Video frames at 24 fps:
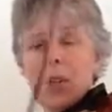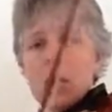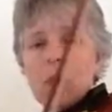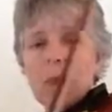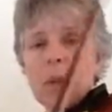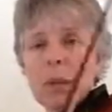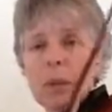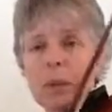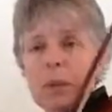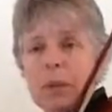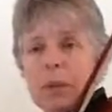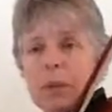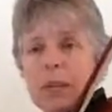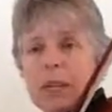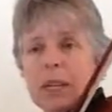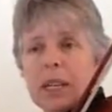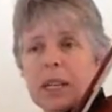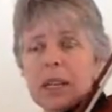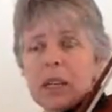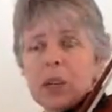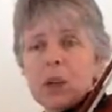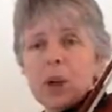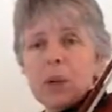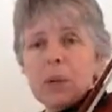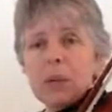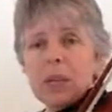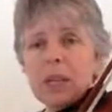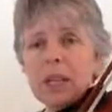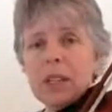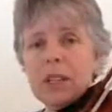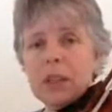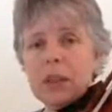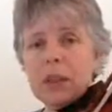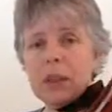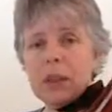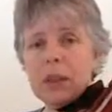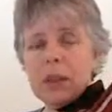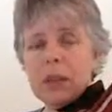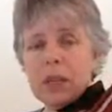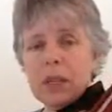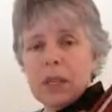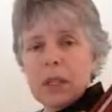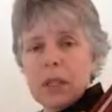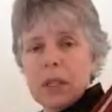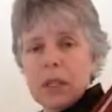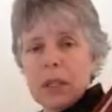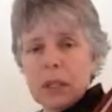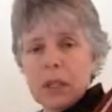you don't want to be playing an open E string with that,